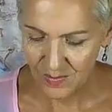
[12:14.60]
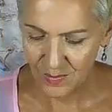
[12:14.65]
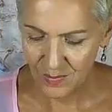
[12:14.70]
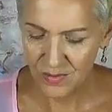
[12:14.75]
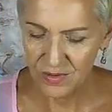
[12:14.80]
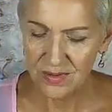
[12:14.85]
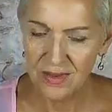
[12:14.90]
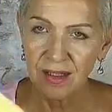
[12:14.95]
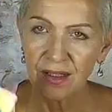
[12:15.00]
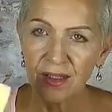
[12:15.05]

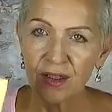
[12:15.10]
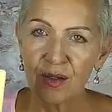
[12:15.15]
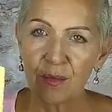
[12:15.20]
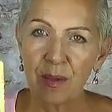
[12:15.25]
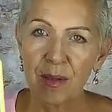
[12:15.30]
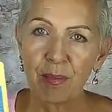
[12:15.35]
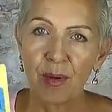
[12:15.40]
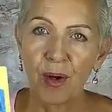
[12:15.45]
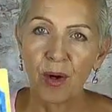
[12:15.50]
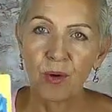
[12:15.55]
Spirit's saying you've got to
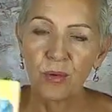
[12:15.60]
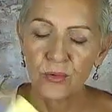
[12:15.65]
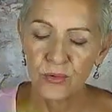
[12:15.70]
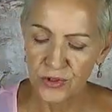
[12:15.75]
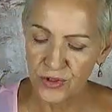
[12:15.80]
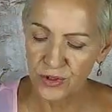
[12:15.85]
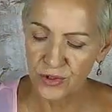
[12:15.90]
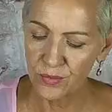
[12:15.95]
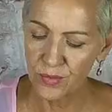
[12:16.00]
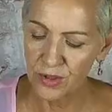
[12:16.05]
be bold
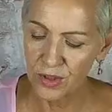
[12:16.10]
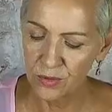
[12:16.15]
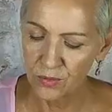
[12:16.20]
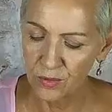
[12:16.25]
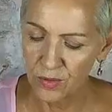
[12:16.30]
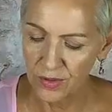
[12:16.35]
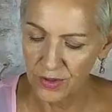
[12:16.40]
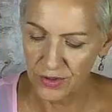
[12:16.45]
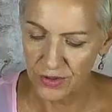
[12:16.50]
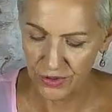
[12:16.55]
and do what you
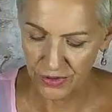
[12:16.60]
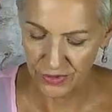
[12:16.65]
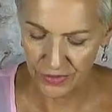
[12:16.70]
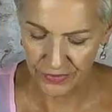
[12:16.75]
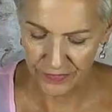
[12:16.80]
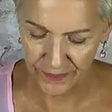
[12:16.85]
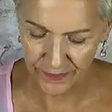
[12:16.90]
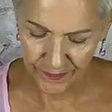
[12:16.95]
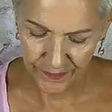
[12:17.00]
want to do.